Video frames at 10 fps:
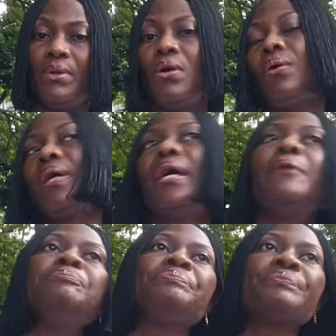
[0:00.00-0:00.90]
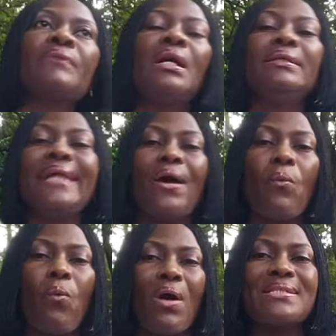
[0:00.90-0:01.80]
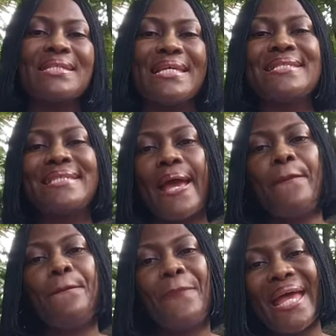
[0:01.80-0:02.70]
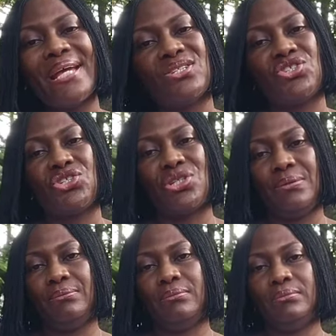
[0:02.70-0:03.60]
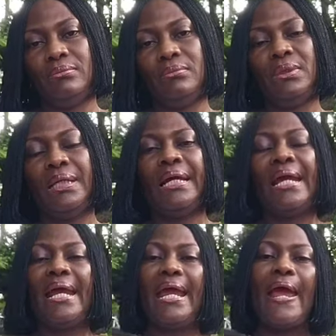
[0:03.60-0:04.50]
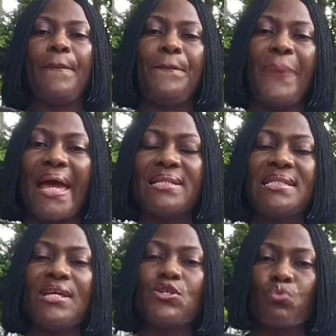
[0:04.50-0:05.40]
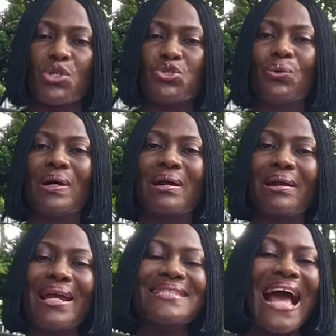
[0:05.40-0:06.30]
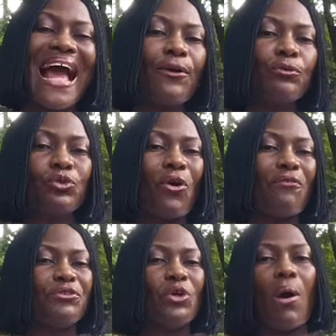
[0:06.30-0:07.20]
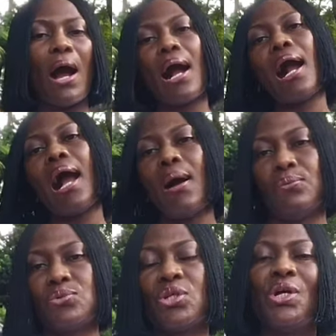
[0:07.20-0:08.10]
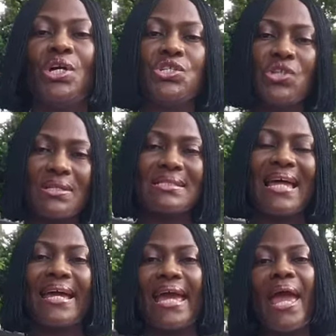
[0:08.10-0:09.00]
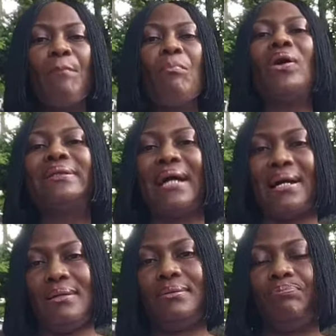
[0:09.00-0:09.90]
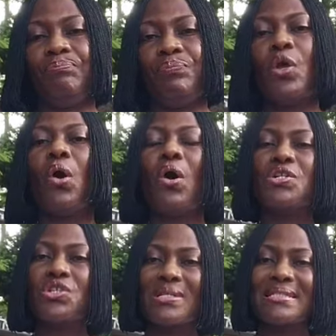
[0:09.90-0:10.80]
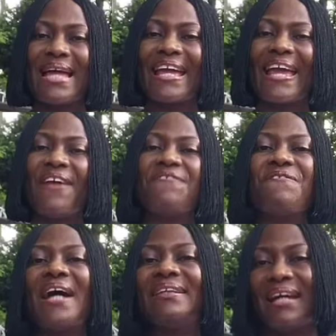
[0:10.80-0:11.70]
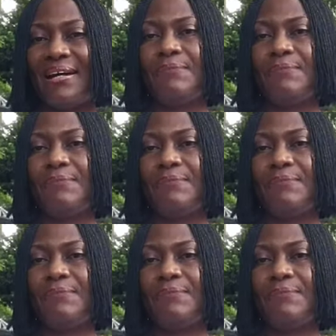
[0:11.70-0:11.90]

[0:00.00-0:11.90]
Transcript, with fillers: Okay, then what is a page? A page is what you create out of your account, just like a mother or just like a father